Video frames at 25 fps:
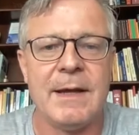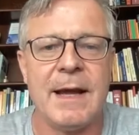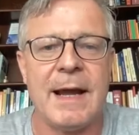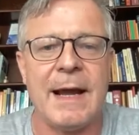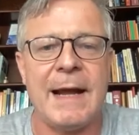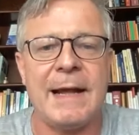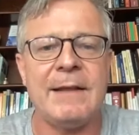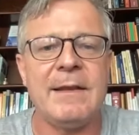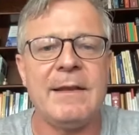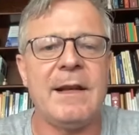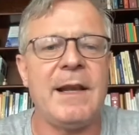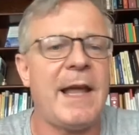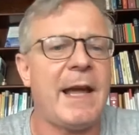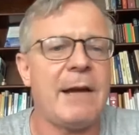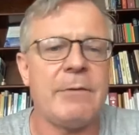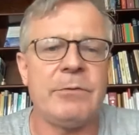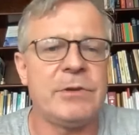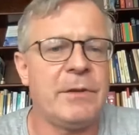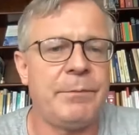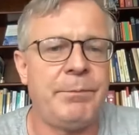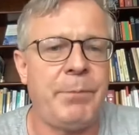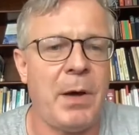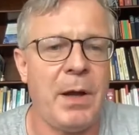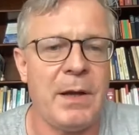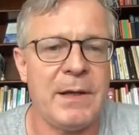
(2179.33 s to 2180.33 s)
and the
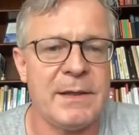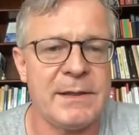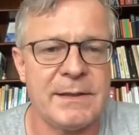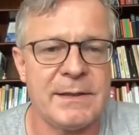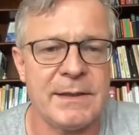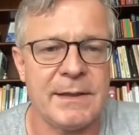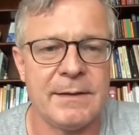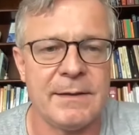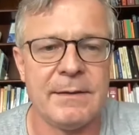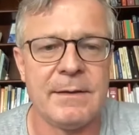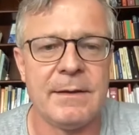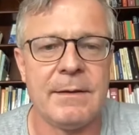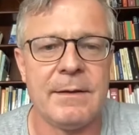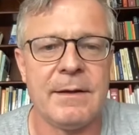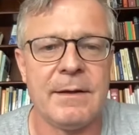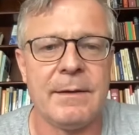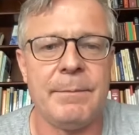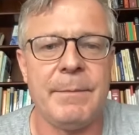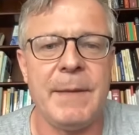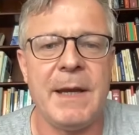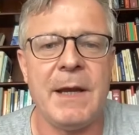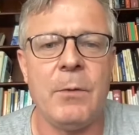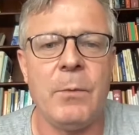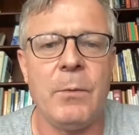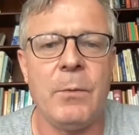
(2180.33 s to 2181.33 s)
language of policy
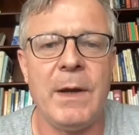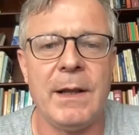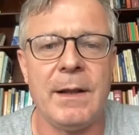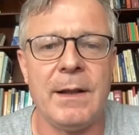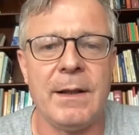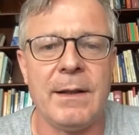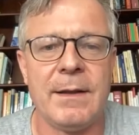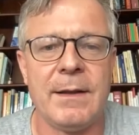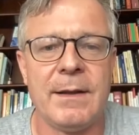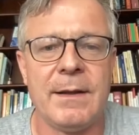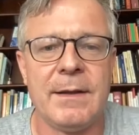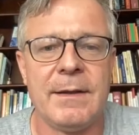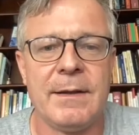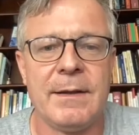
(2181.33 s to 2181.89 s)
and mere will.